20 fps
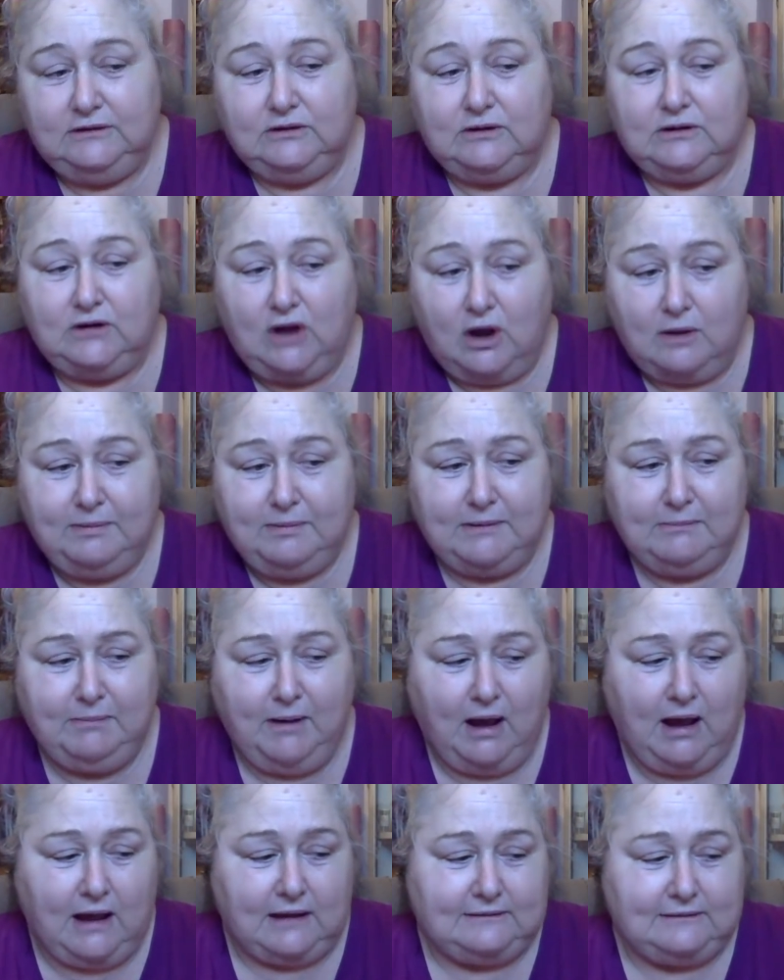you can open a
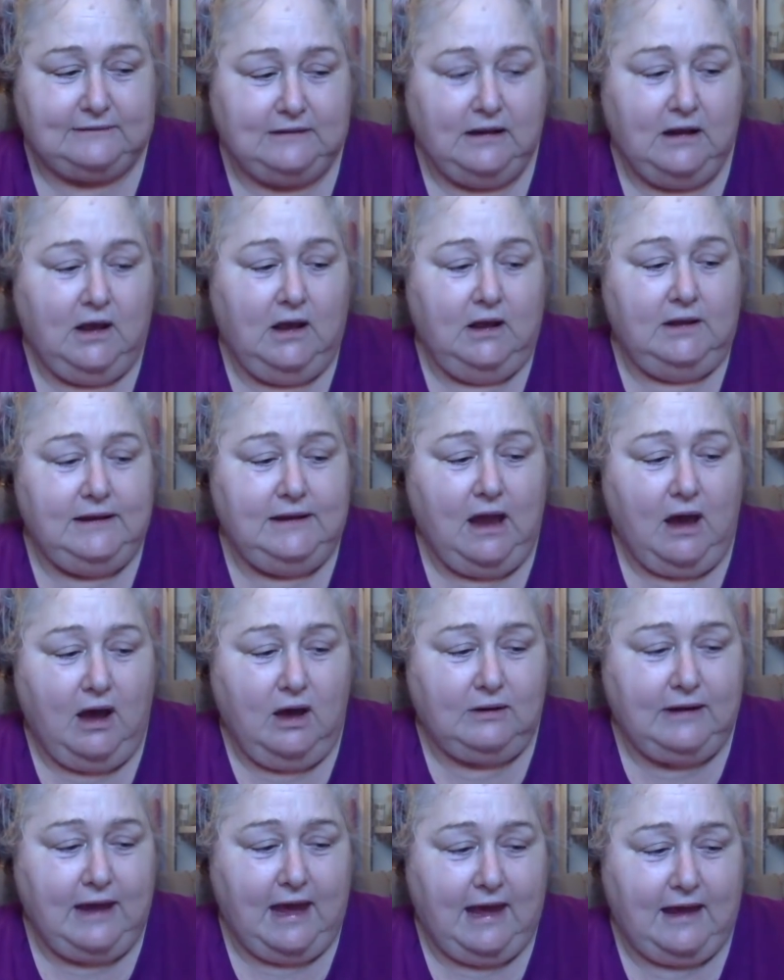box. Yeah,
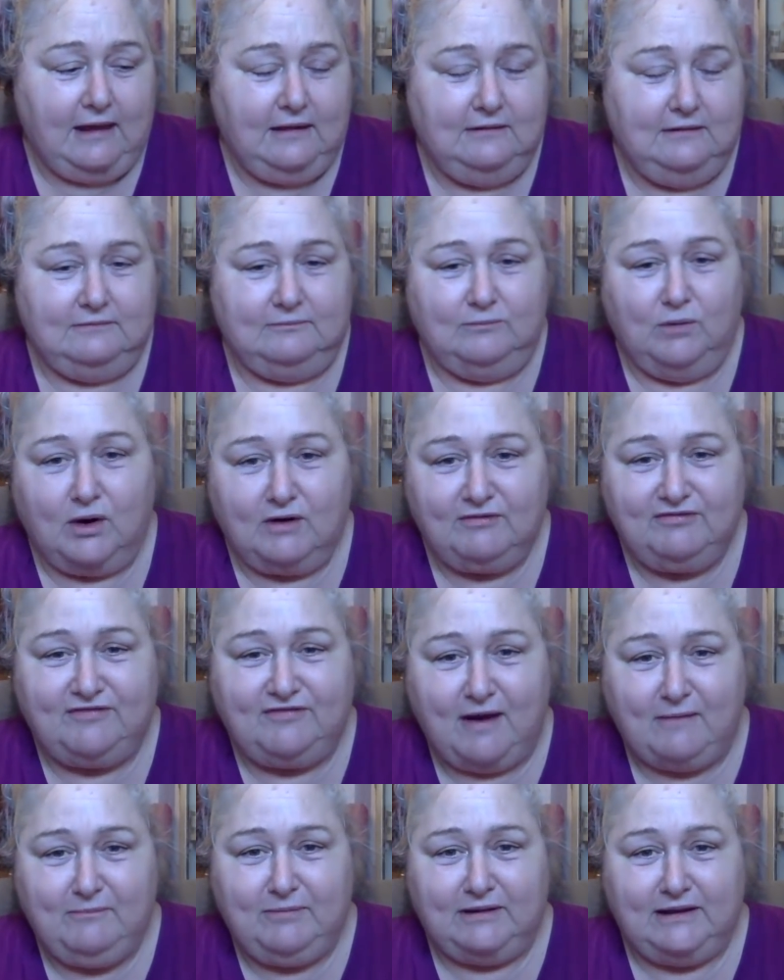okay. More
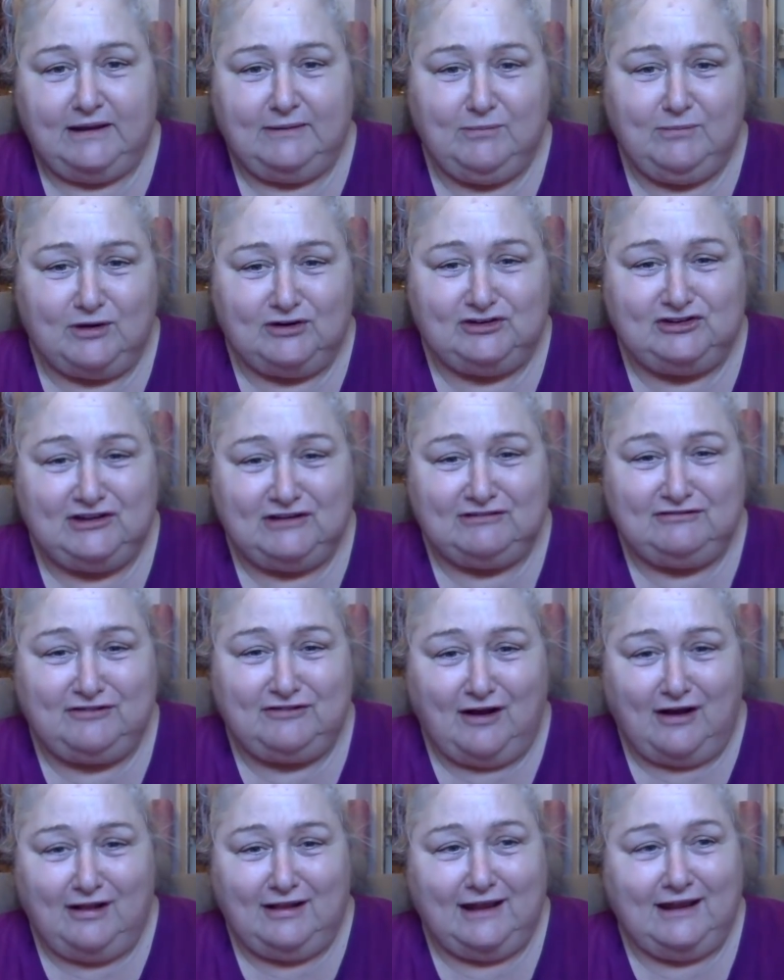fumbling, more shit
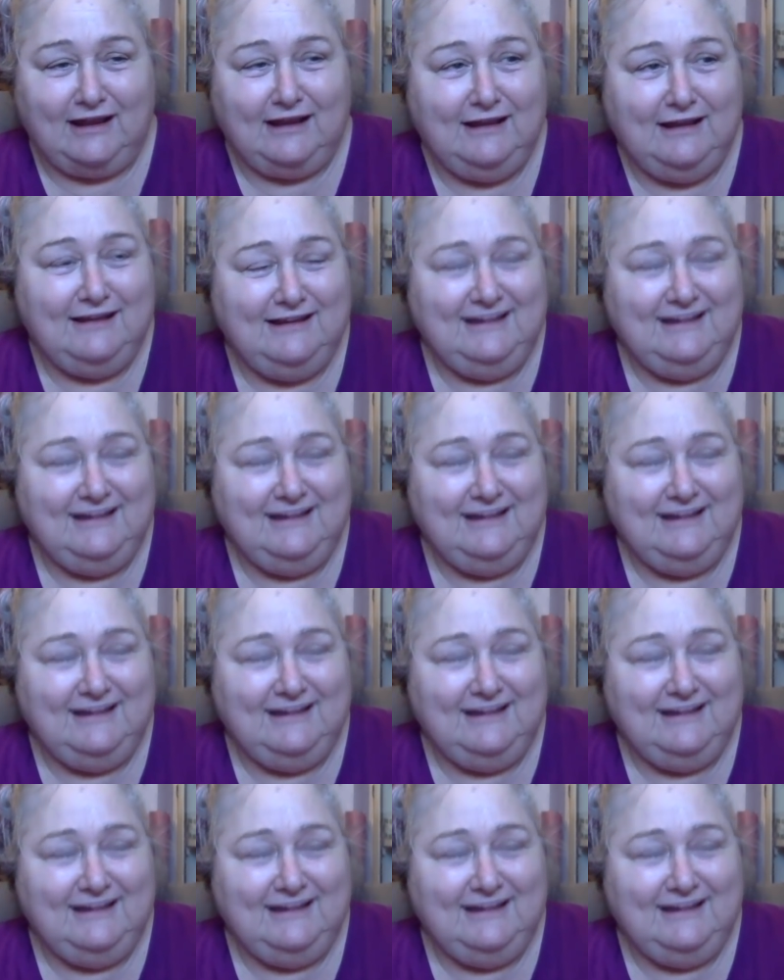falling.